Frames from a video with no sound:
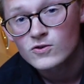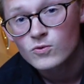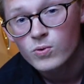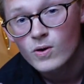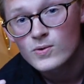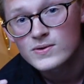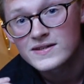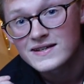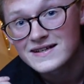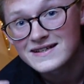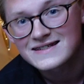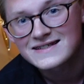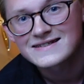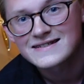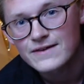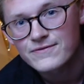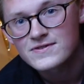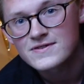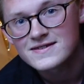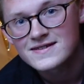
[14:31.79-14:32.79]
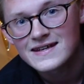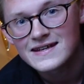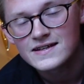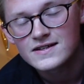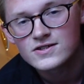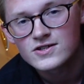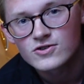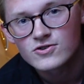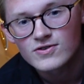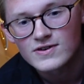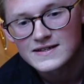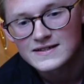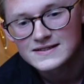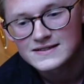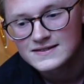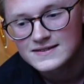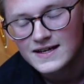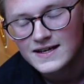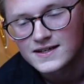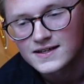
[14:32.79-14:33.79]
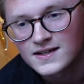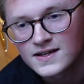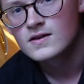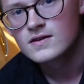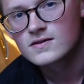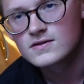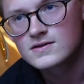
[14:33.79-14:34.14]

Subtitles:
quoted at 17 degrees C.